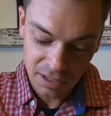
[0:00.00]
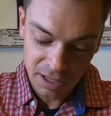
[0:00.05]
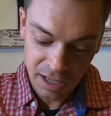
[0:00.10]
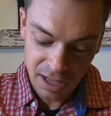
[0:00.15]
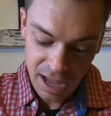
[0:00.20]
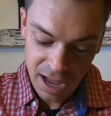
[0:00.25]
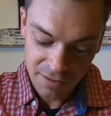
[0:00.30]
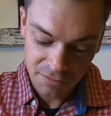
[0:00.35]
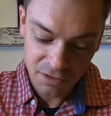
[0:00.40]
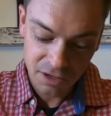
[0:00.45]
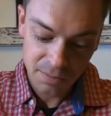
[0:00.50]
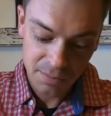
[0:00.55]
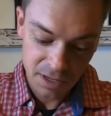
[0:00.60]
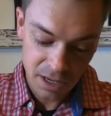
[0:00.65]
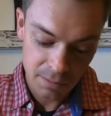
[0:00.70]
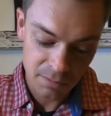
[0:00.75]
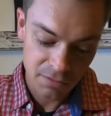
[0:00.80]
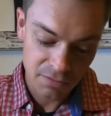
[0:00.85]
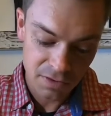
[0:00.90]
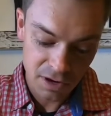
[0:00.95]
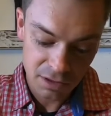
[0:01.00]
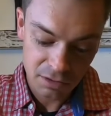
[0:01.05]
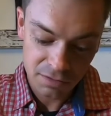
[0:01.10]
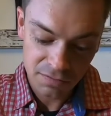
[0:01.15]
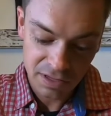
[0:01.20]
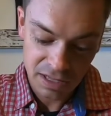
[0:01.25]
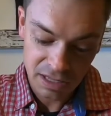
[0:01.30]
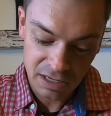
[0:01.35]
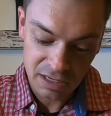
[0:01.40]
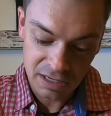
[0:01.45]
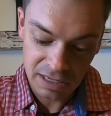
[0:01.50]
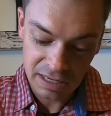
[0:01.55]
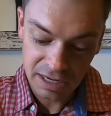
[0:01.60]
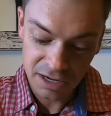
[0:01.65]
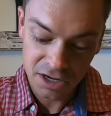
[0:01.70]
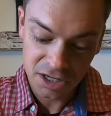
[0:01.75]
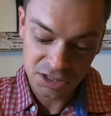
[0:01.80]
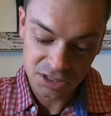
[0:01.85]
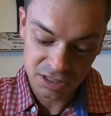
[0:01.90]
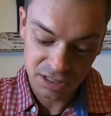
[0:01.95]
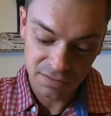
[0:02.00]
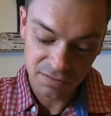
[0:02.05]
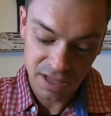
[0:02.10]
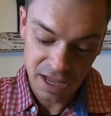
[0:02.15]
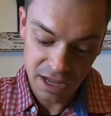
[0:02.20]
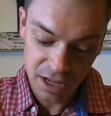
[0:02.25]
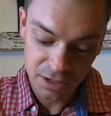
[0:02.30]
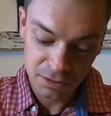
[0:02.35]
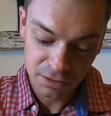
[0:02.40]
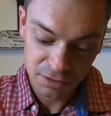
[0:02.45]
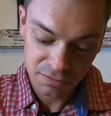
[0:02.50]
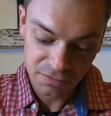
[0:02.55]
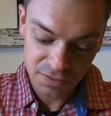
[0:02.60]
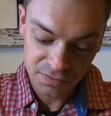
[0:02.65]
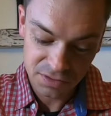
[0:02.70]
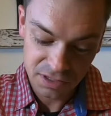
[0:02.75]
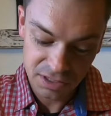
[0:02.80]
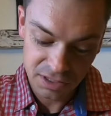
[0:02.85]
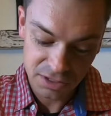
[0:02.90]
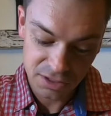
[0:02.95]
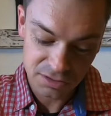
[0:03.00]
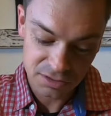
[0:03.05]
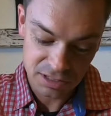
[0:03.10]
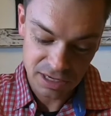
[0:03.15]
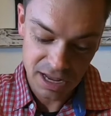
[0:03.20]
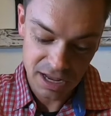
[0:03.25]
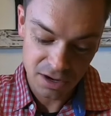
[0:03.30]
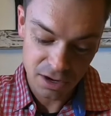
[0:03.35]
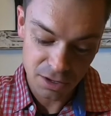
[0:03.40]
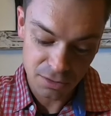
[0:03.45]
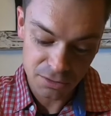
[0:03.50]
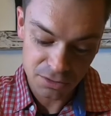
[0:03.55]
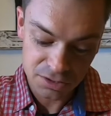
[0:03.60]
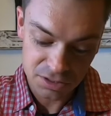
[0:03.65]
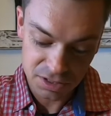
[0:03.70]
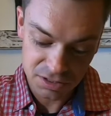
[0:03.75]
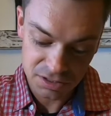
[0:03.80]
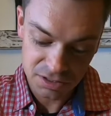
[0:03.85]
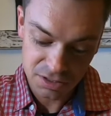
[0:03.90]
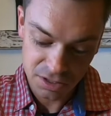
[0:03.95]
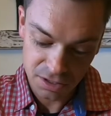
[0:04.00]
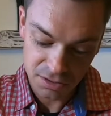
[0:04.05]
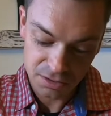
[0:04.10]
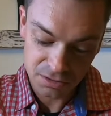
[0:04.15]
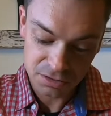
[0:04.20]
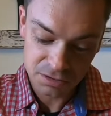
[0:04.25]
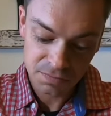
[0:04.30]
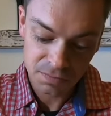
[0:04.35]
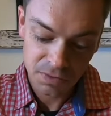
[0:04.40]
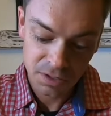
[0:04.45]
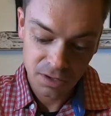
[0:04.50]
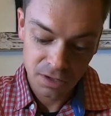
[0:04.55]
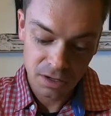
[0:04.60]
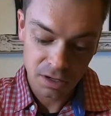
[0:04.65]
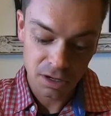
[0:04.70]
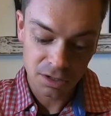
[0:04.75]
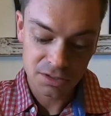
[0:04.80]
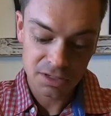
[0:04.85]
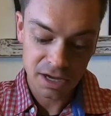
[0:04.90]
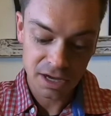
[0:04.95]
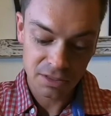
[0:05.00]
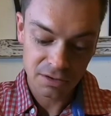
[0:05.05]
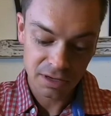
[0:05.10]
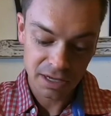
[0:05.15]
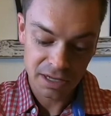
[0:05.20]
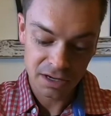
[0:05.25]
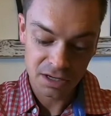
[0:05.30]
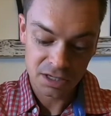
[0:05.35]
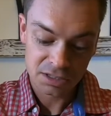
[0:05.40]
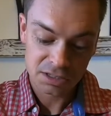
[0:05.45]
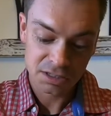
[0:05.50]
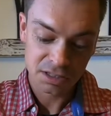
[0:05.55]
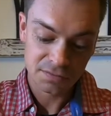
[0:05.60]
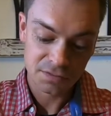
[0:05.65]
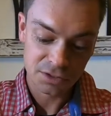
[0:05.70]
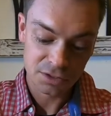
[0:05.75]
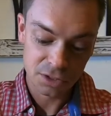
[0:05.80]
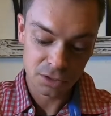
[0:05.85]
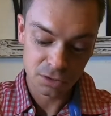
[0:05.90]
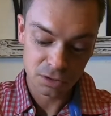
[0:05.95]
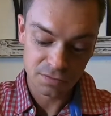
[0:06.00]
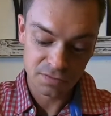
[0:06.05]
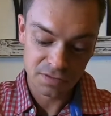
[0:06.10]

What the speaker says: after he became the father of Kenan, Enosh lived 815 years and had other sons and daughters. Altogether, Enosh lived a total of